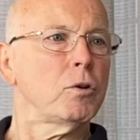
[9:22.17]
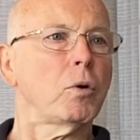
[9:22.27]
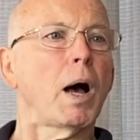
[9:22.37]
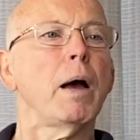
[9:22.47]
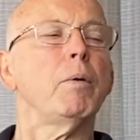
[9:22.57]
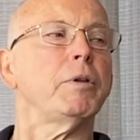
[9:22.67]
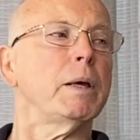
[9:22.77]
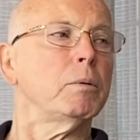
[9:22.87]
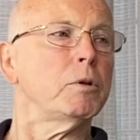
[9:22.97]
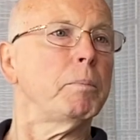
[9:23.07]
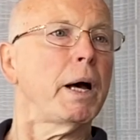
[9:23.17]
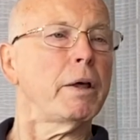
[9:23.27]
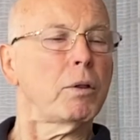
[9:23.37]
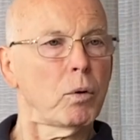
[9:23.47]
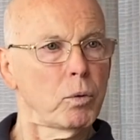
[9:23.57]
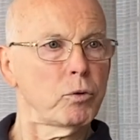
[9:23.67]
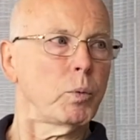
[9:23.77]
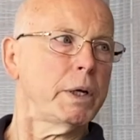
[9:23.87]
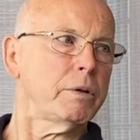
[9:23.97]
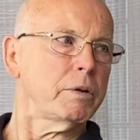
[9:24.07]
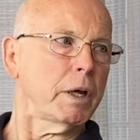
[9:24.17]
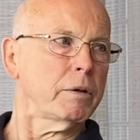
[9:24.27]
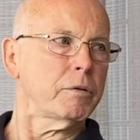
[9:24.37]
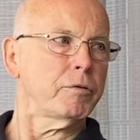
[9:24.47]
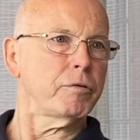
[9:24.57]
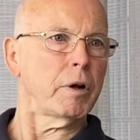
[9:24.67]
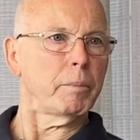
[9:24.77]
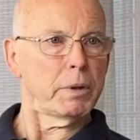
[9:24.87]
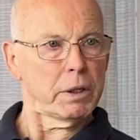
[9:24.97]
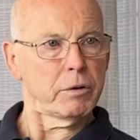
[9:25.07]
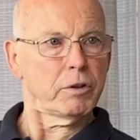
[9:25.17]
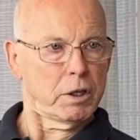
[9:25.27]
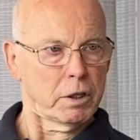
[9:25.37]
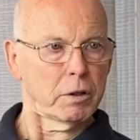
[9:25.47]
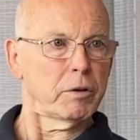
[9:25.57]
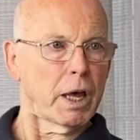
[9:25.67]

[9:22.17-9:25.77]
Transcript: So I was able to buy those weight sets from these kids